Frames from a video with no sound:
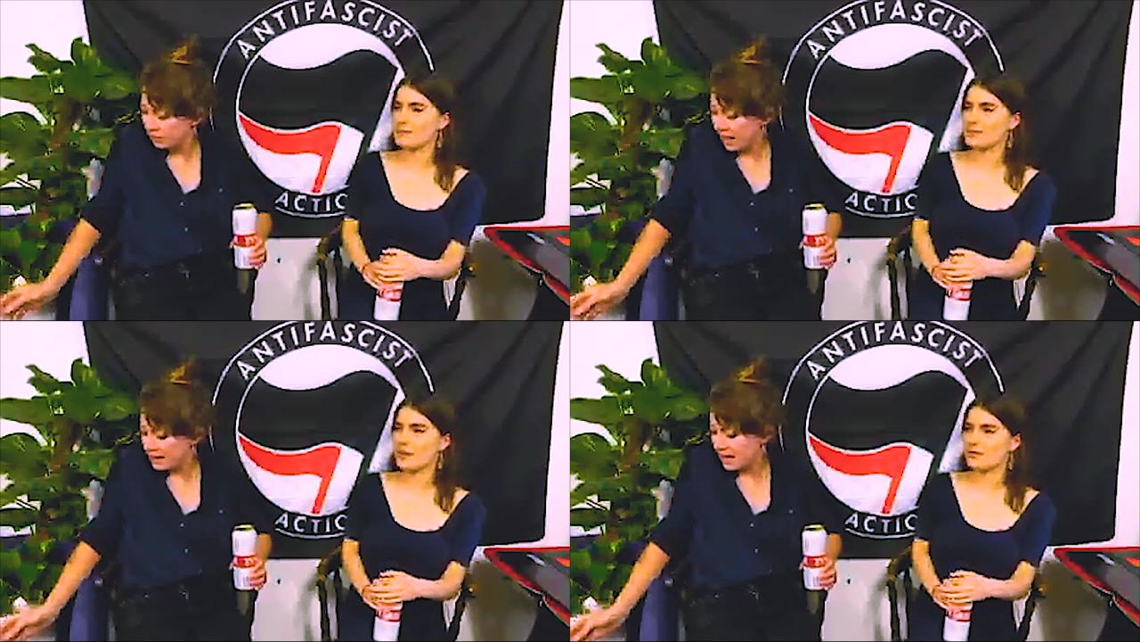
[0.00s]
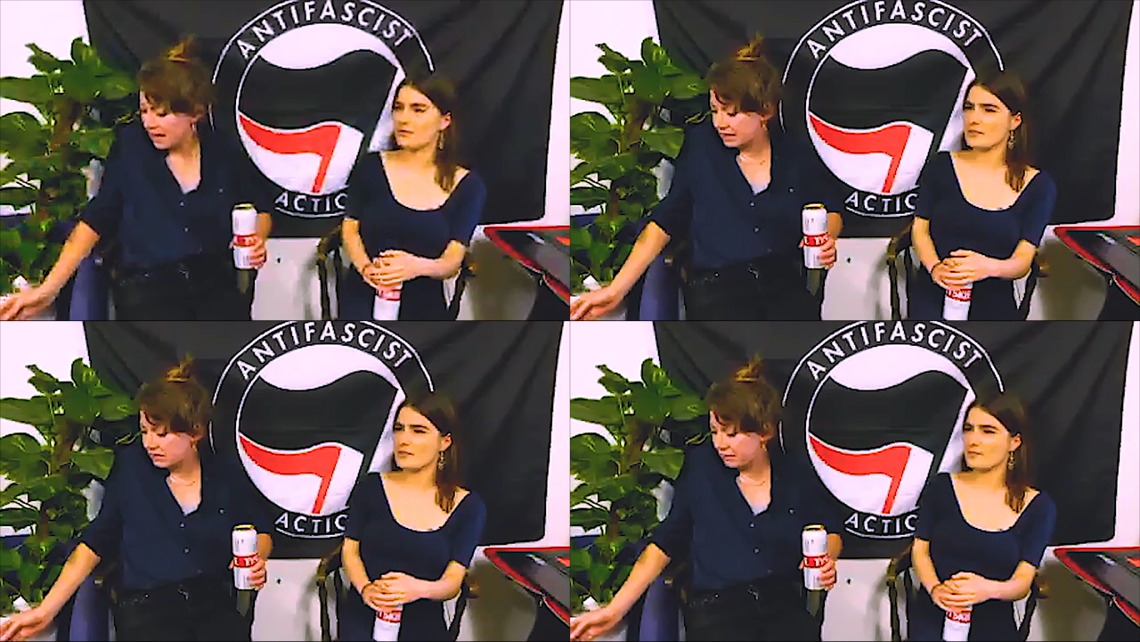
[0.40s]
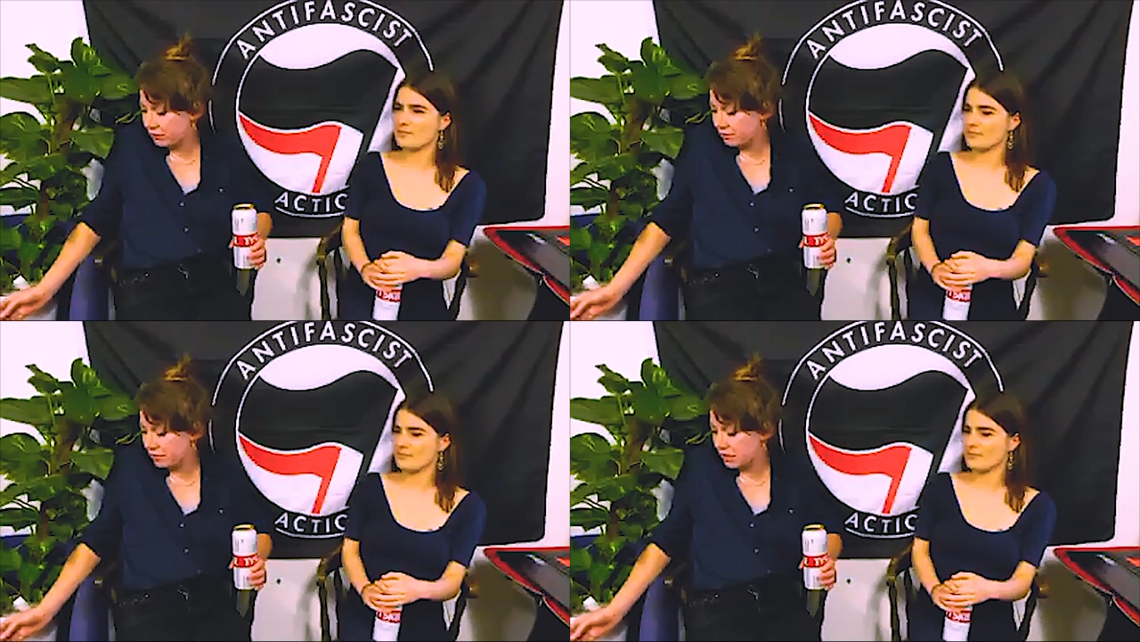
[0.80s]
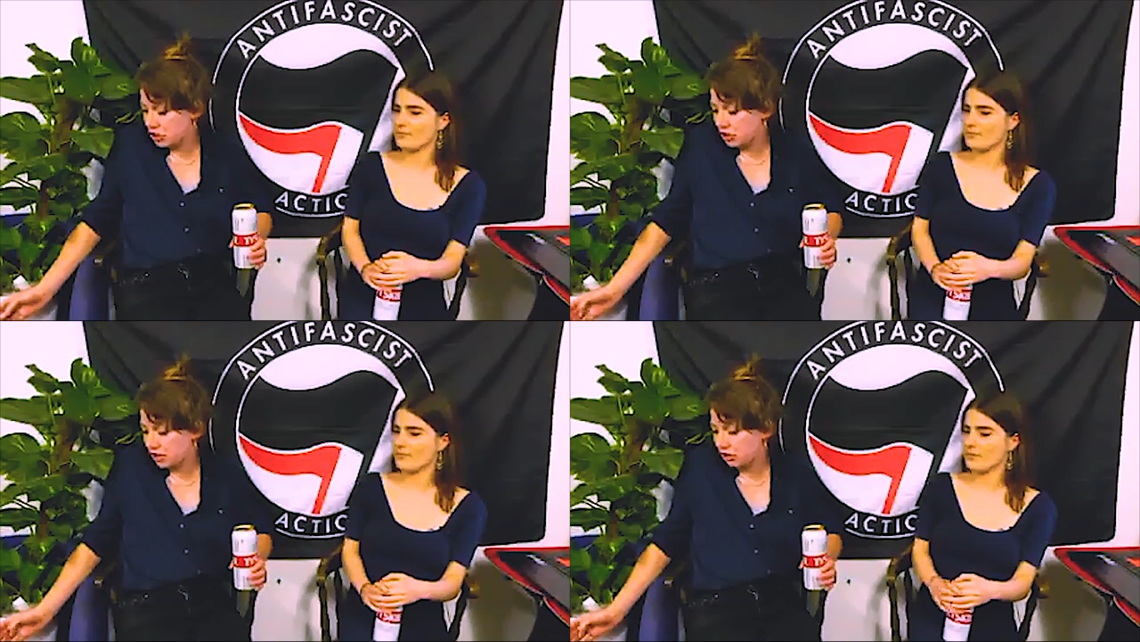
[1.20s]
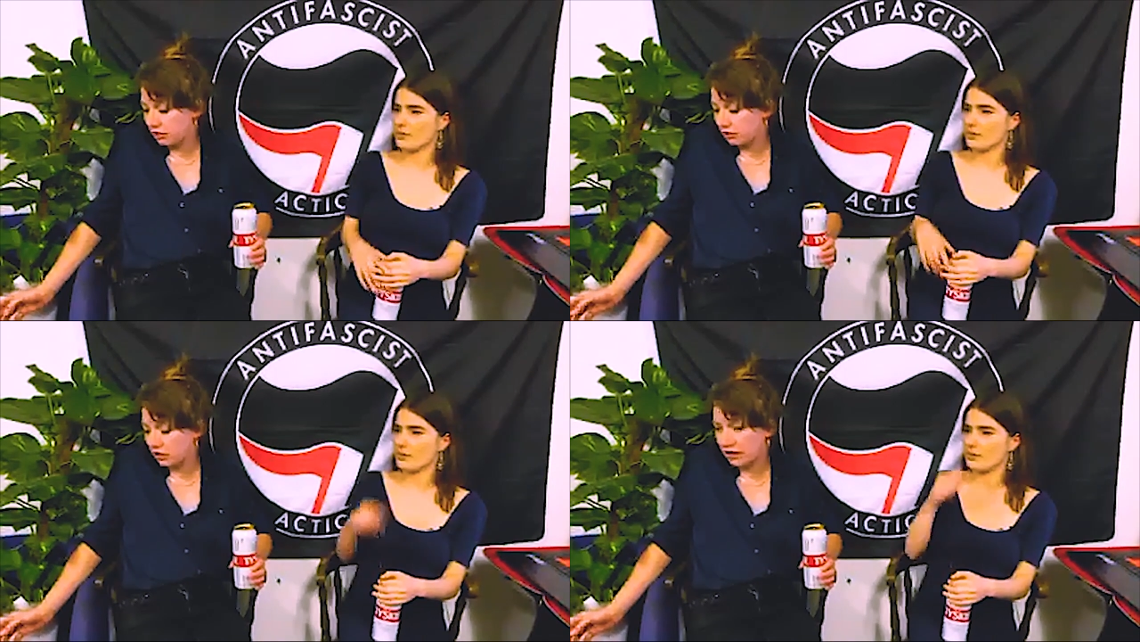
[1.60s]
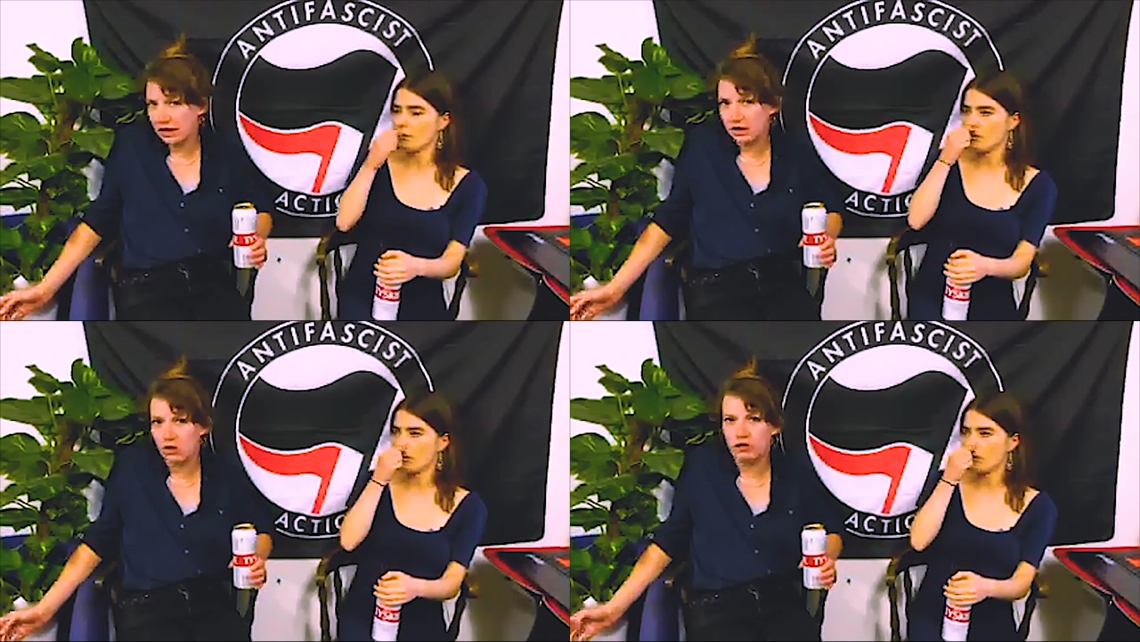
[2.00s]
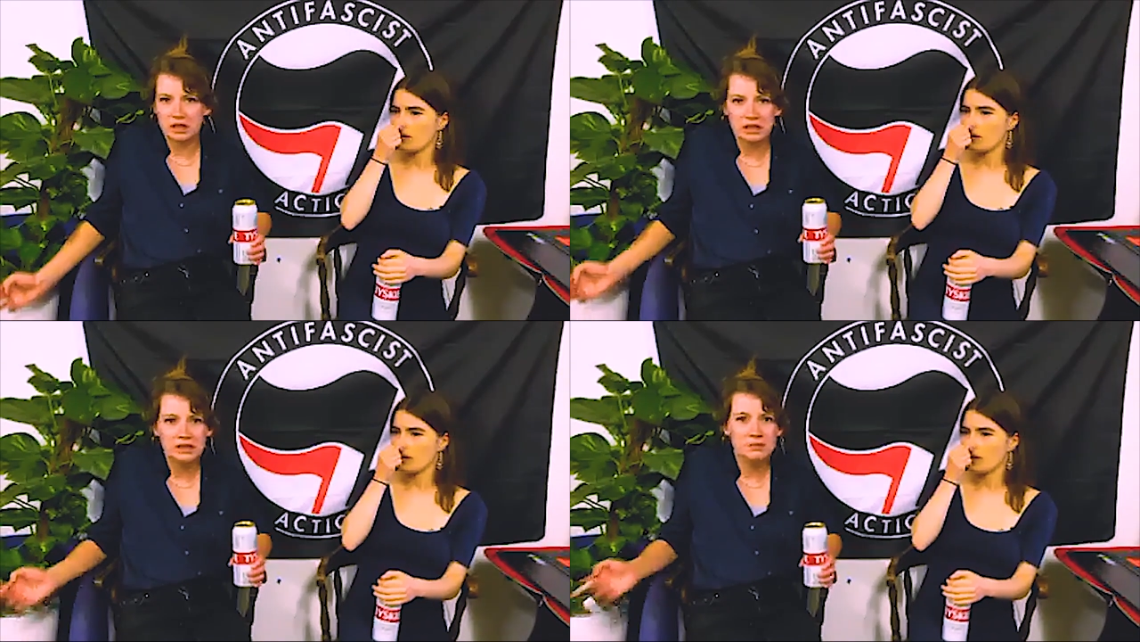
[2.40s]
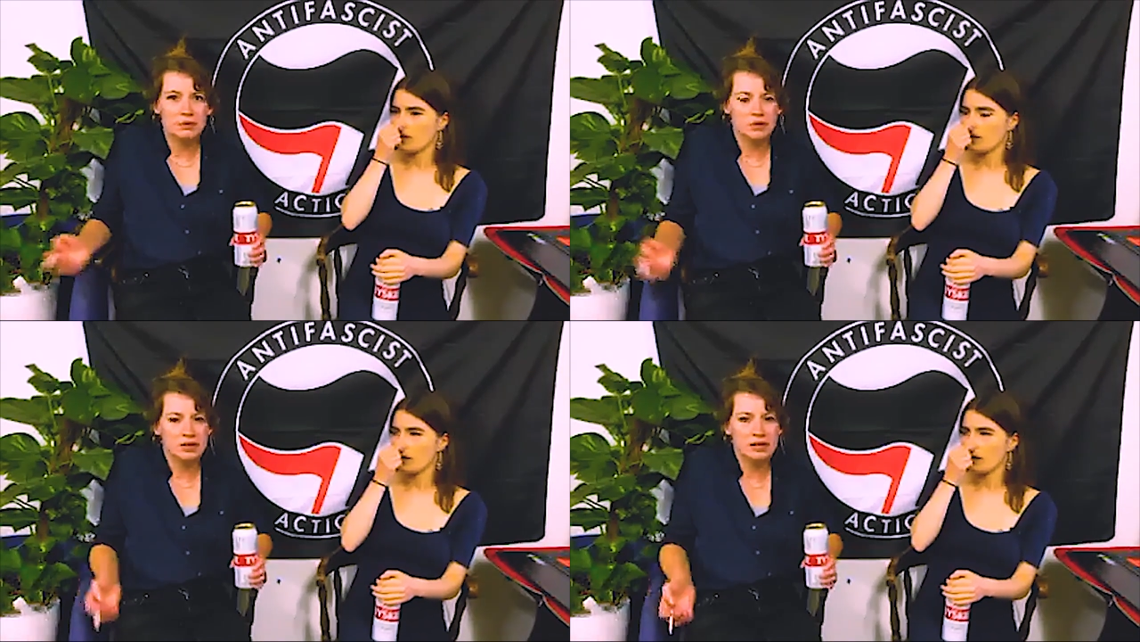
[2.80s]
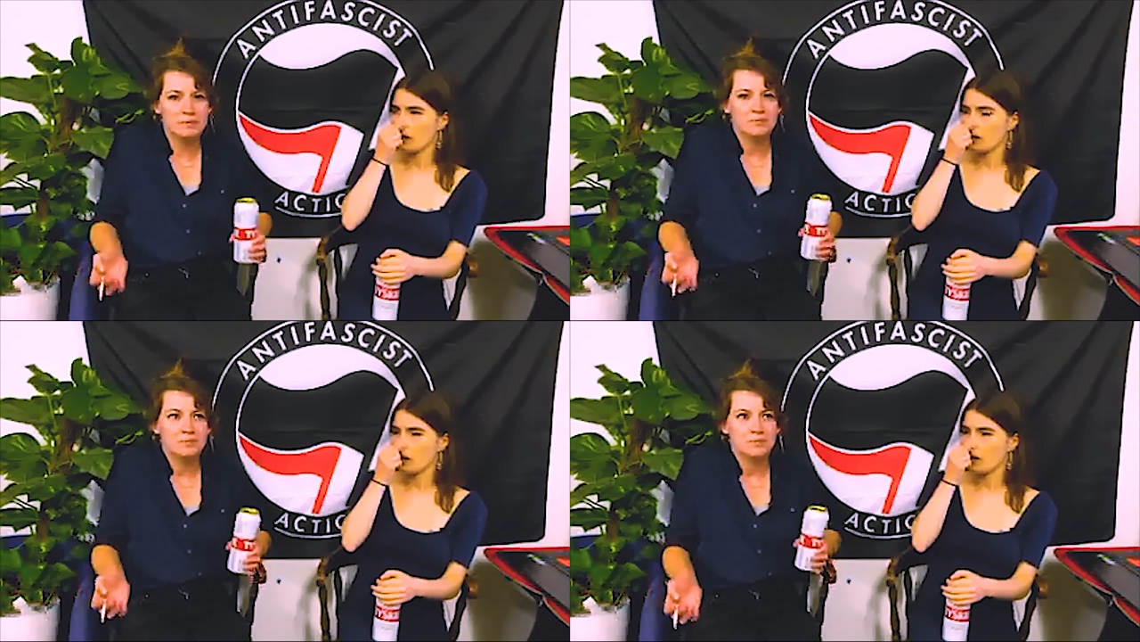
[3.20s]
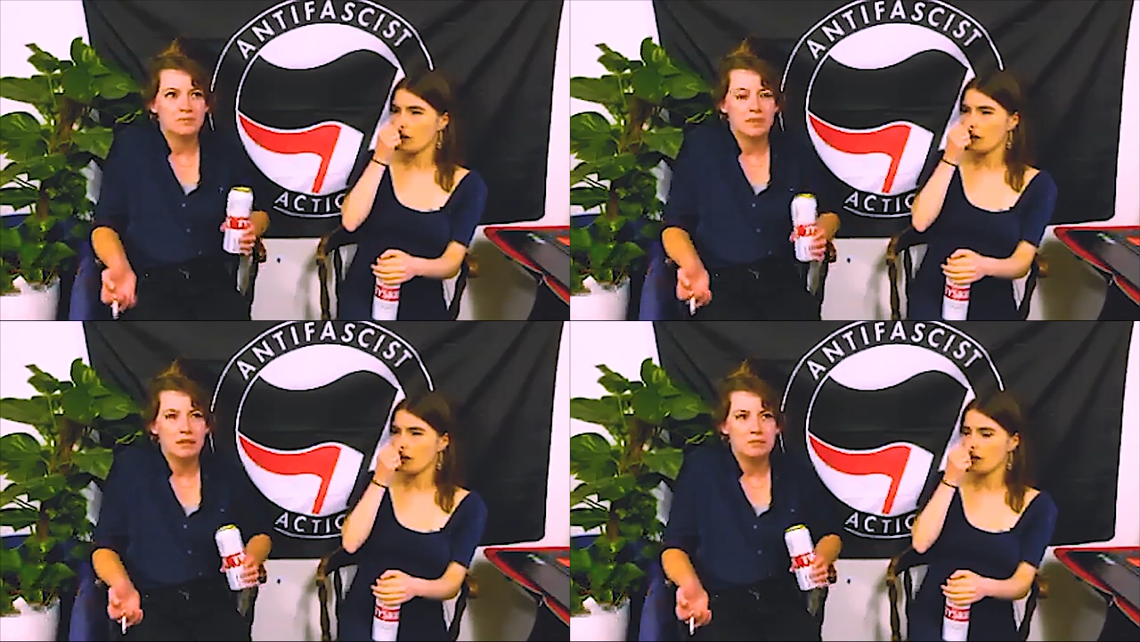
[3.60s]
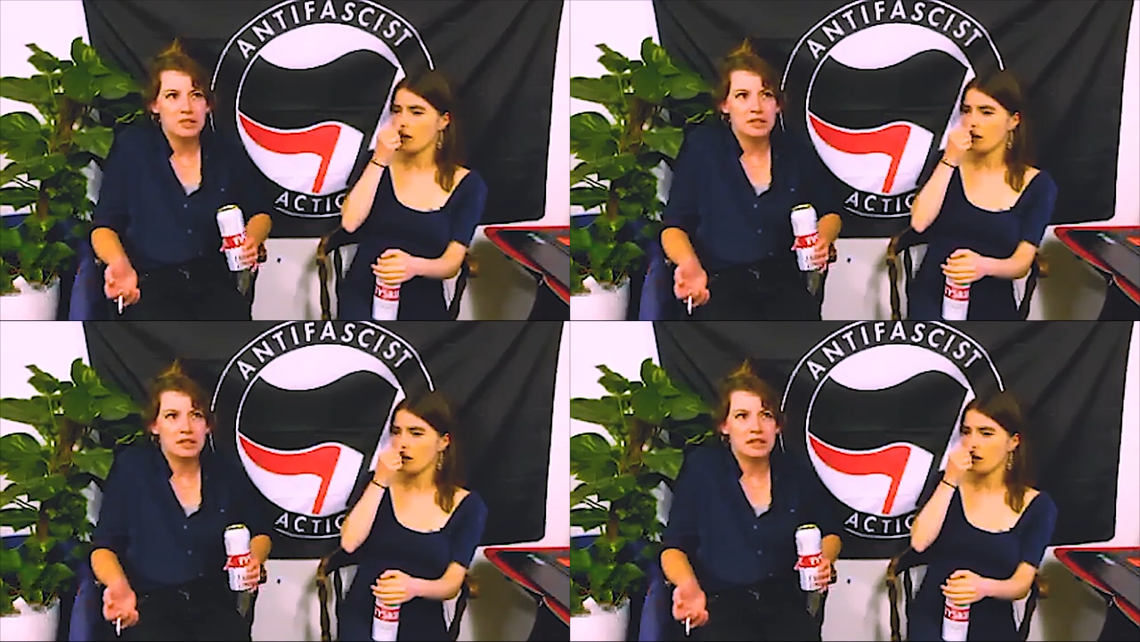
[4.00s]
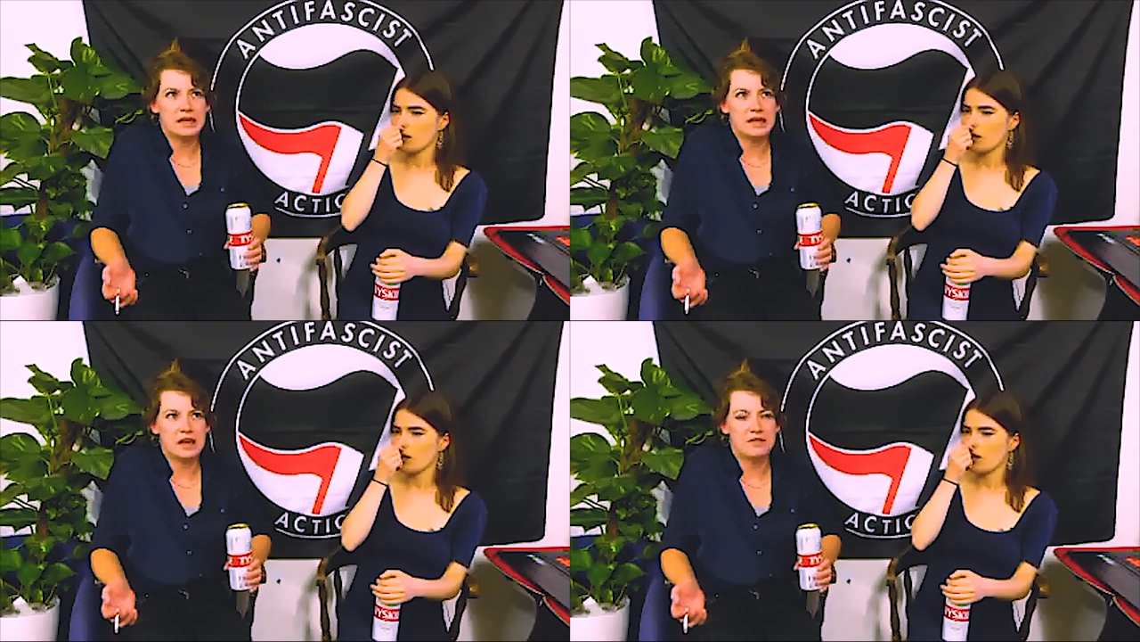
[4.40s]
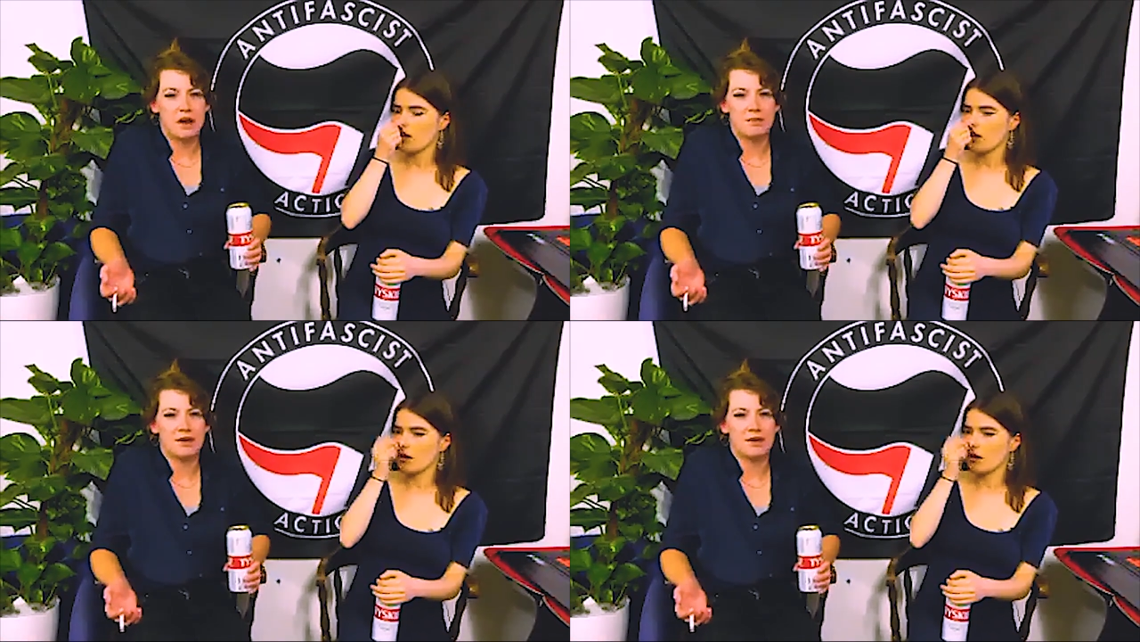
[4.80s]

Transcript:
Speaker 1: And yeah, like different positions do different things, obviously, but also like particularly like I've, I'm part of